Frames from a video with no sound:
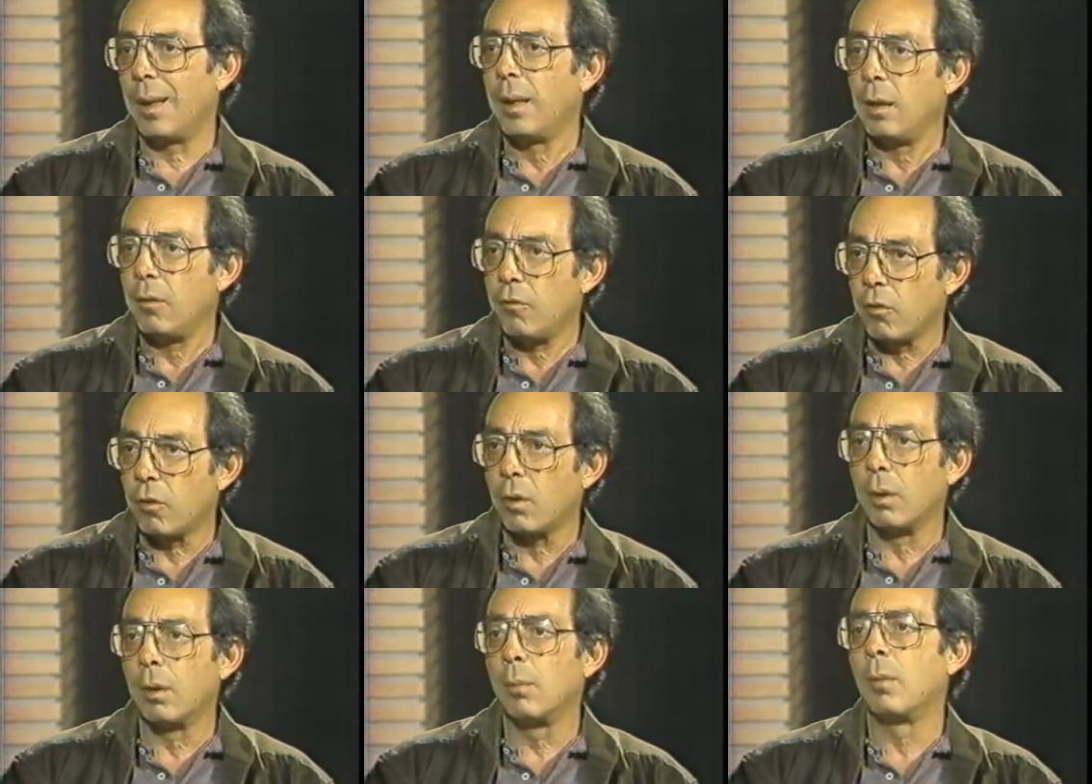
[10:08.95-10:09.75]
Any
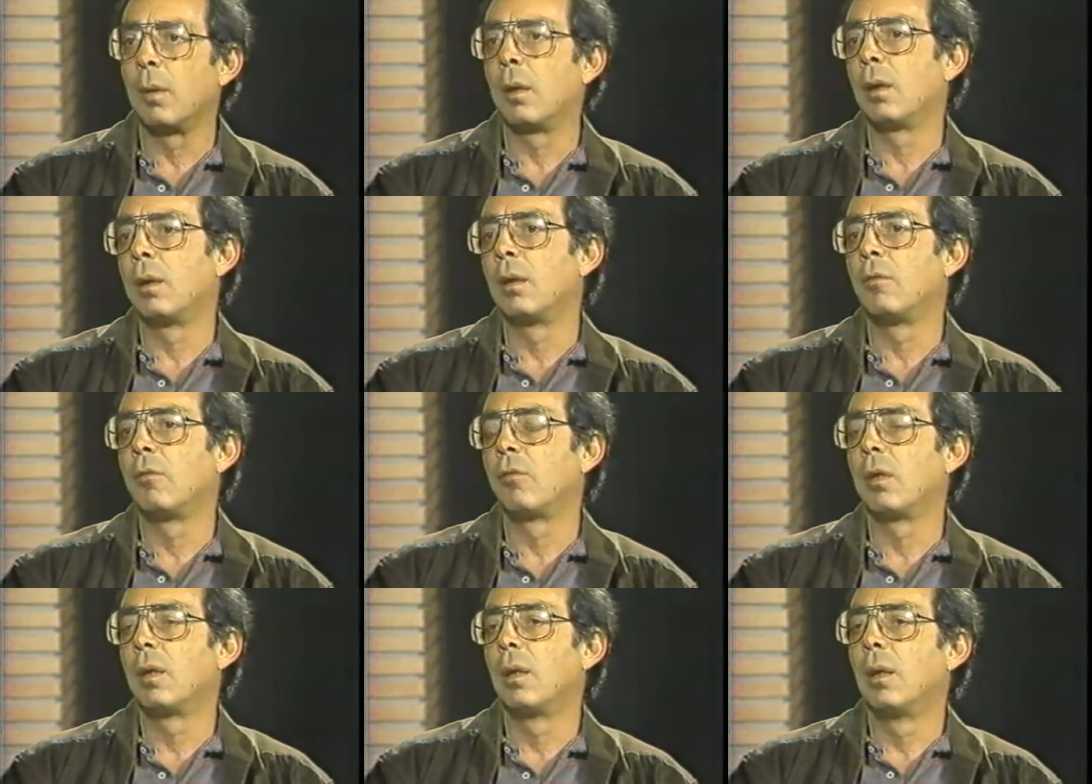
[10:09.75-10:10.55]
form
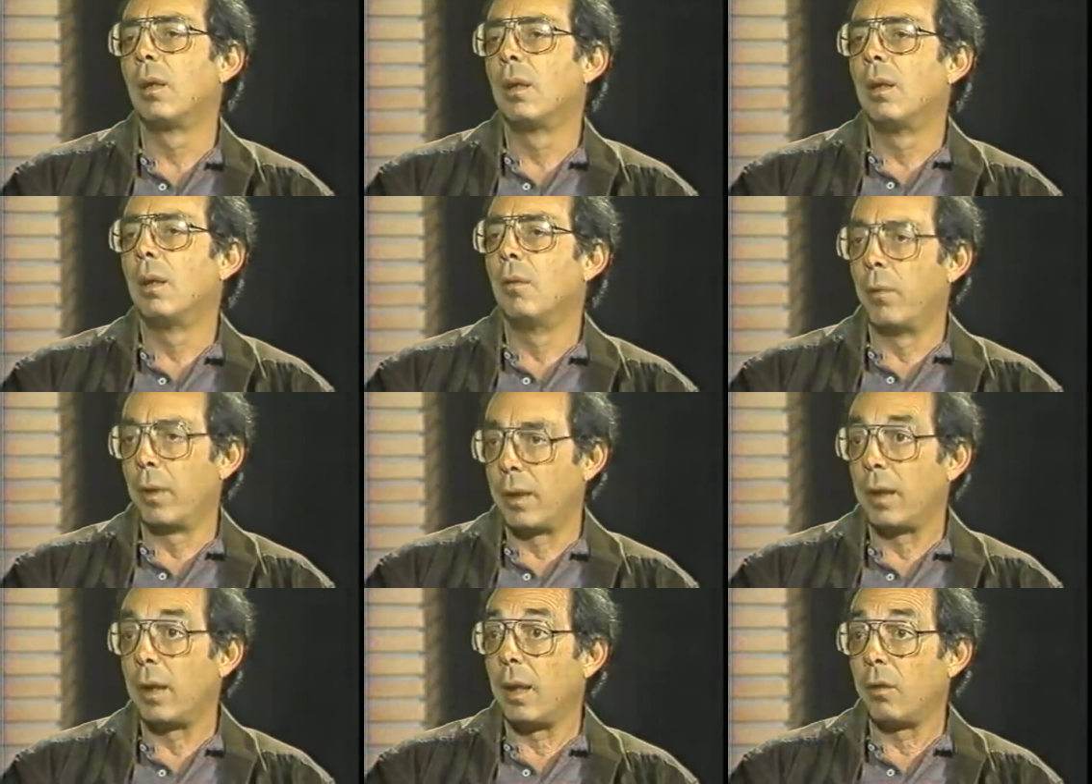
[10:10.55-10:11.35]
of
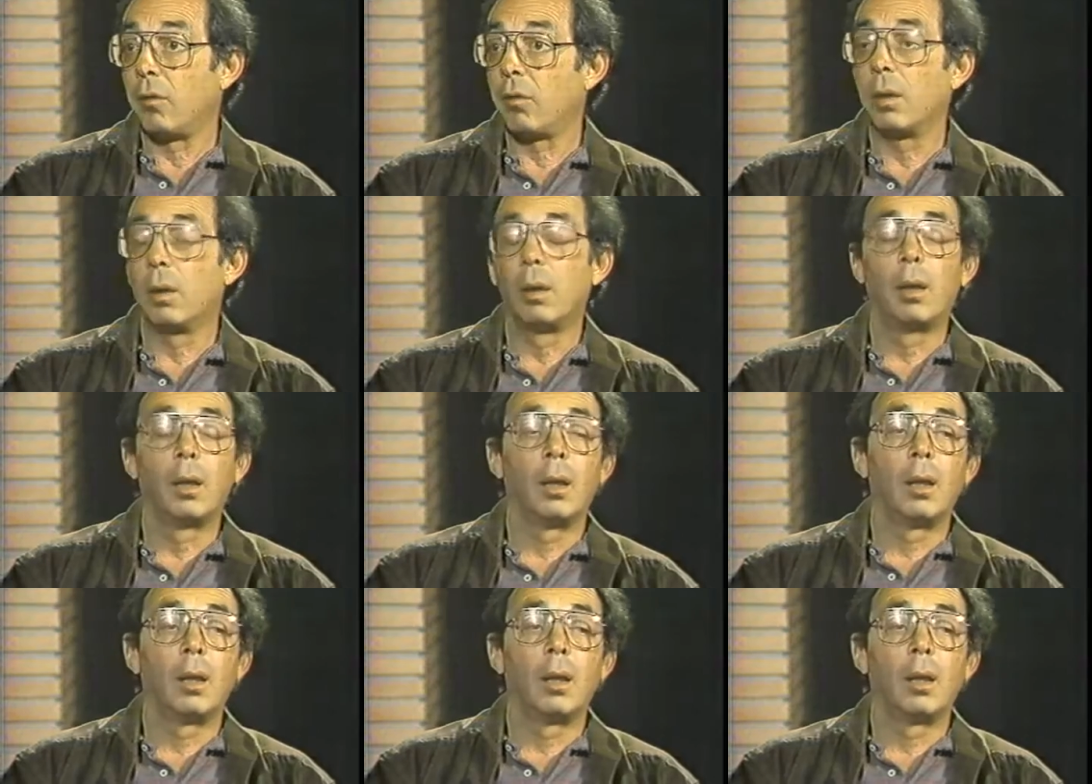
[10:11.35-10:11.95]
radiation,